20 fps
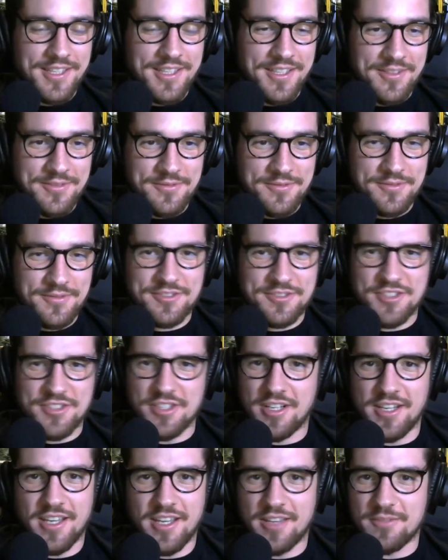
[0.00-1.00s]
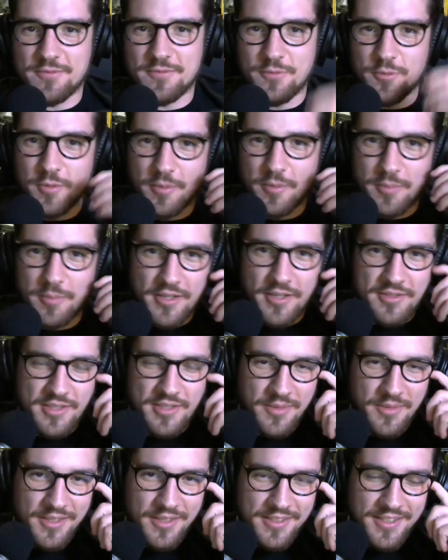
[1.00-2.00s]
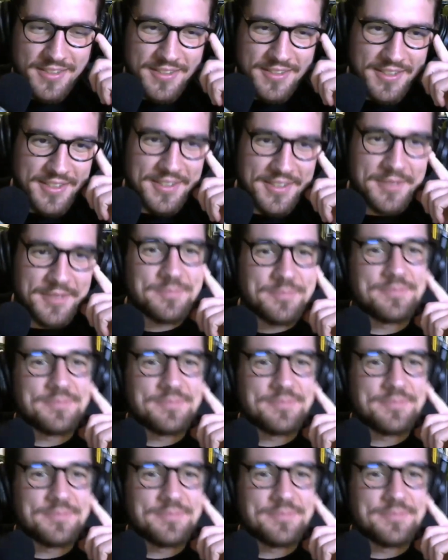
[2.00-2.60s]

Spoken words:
Yeah, Chilean football player or something like that. Yeah, yeah.